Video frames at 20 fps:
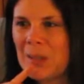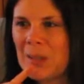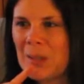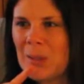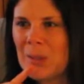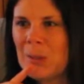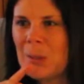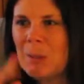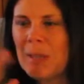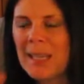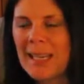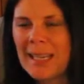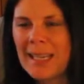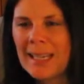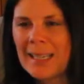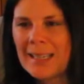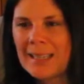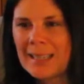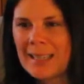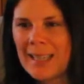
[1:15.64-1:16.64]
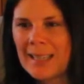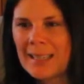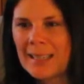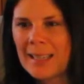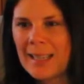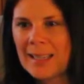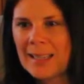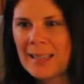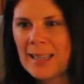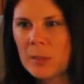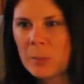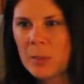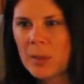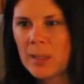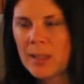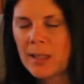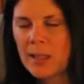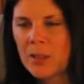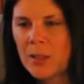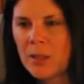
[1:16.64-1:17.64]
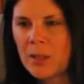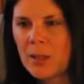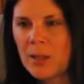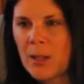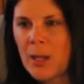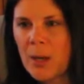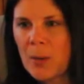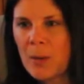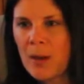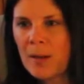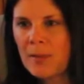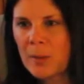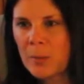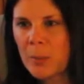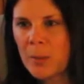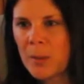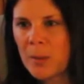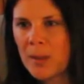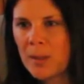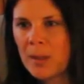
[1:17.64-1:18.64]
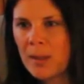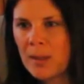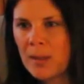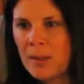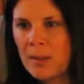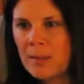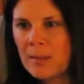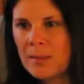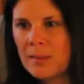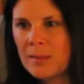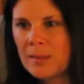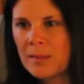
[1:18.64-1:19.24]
you can't, as an ASTECC practitioner, go off a protocol.